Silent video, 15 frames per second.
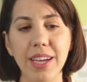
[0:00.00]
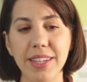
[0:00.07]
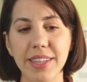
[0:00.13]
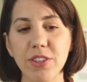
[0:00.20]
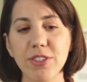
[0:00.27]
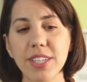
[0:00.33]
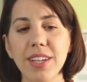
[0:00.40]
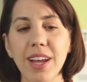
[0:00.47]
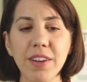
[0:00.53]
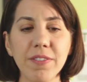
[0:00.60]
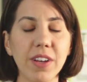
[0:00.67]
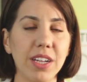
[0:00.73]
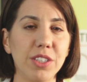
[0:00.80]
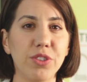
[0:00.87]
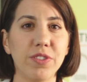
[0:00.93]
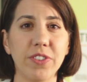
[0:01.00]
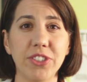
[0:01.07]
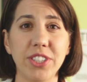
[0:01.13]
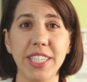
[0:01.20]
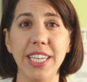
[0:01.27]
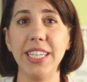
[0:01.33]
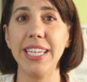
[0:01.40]
There's a lot of
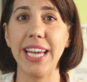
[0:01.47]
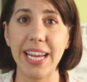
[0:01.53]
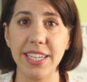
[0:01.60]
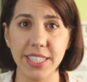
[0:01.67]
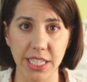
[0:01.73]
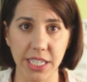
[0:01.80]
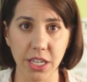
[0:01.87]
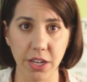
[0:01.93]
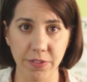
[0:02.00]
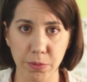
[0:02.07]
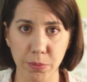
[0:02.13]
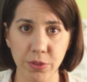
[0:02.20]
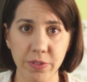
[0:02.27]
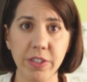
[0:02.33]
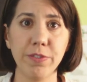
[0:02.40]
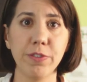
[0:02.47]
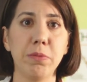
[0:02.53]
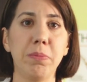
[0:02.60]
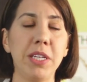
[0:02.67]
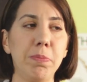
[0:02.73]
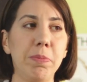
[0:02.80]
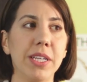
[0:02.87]
controversy in the ending of the movie for
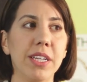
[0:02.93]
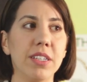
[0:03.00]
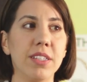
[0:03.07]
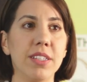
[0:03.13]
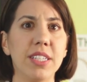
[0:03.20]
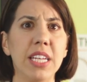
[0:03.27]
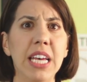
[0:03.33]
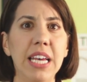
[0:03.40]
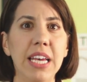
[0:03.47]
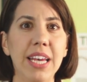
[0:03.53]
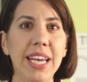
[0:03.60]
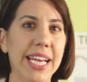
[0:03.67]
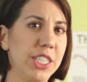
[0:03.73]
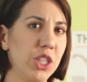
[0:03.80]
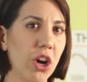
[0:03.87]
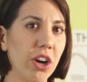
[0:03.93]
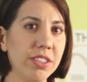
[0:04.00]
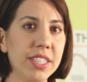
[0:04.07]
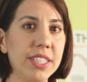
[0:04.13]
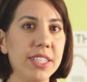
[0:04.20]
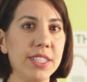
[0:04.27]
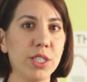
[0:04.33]
me, because it's hard
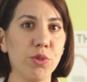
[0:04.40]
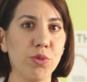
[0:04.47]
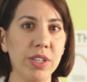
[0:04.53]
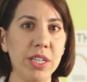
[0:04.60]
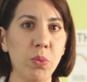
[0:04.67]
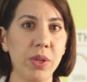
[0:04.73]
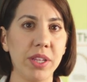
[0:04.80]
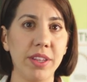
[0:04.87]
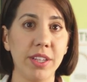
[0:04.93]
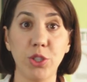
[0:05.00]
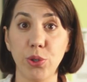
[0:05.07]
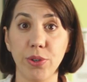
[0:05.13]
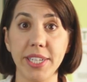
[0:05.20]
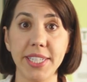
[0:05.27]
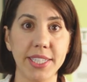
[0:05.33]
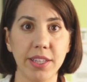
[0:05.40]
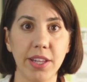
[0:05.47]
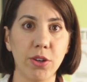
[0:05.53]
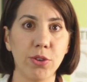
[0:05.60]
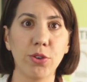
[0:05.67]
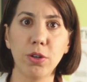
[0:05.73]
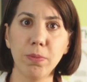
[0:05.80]
to disagree with the choice the
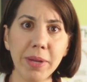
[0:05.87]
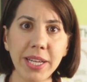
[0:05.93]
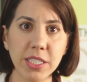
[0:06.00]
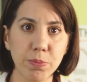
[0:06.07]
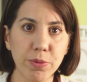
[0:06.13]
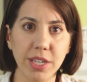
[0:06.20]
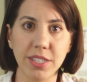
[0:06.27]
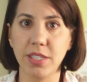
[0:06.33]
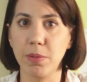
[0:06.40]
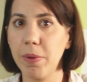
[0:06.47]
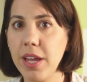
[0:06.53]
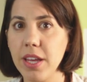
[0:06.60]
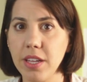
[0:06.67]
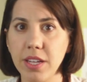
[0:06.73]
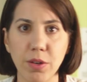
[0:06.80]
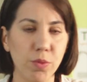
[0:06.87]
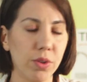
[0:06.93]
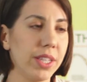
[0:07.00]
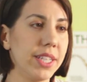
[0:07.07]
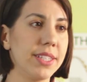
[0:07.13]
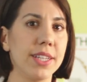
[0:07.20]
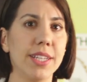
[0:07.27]
little girl made to press the button and
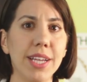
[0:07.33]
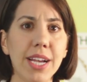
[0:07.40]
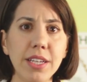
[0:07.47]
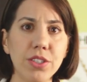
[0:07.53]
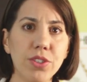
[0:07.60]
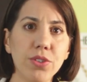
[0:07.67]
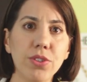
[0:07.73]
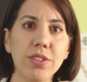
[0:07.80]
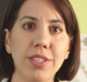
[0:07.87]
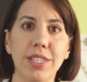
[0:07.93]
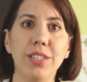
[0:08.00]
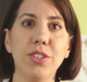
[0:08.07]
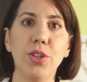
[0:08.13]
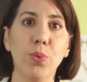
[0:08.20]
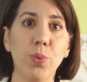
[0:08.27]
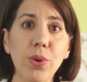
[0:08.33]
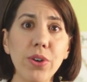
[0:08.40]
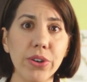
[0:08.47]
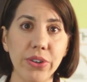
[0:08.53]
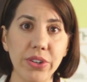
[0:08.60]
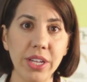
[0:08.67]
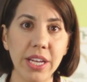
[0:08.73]
release the dinosaurs into the
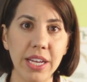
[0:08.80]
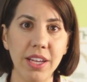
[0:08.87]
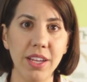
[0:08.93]
world.